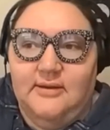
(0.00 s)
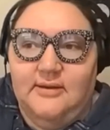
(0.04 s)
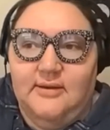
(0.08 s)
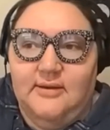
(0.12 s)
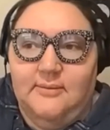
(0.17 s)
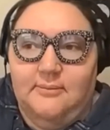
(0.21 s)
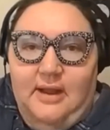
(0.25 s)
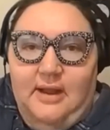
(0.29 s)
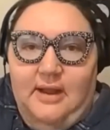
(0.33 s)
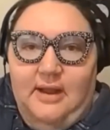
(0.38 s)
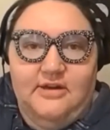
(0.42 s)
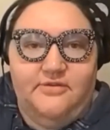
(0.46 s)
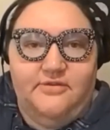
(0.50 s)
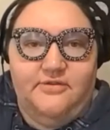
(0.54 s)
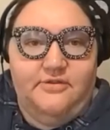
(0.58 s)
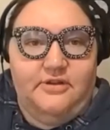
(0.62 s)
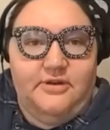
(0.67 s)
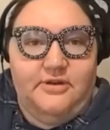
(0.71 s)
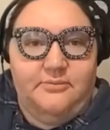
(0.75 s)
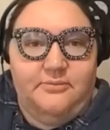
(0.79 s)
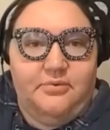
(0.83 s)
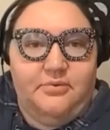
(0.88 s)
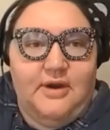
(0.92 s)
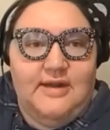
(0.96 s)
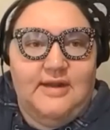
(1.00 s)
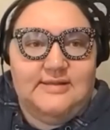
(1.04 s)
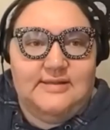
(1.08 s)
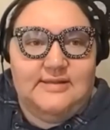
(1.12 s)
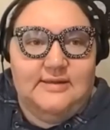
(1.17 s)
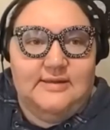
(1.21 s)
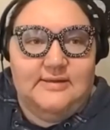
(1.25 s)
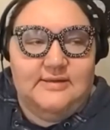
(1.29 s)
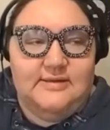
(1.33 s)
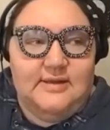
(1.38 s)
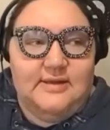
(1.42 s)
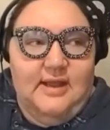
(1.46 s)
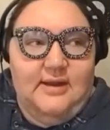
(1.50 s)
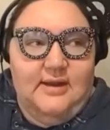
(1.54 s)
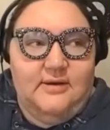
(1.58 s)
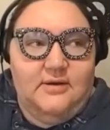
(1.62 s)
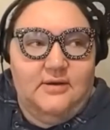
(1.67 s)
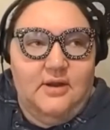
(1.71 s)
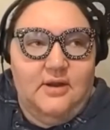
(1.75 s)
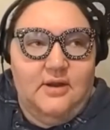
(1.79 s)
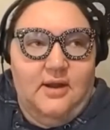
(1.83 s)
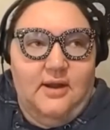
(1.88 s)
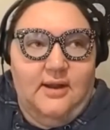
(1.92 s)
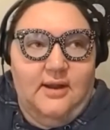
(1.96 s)
mindful and present, and
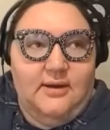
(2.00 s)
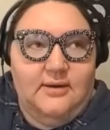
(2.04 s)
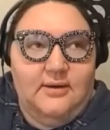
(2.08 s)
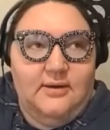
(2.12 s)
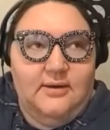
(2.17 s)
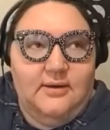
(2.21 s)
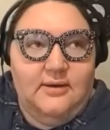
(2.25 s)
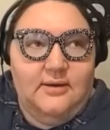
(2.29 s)
not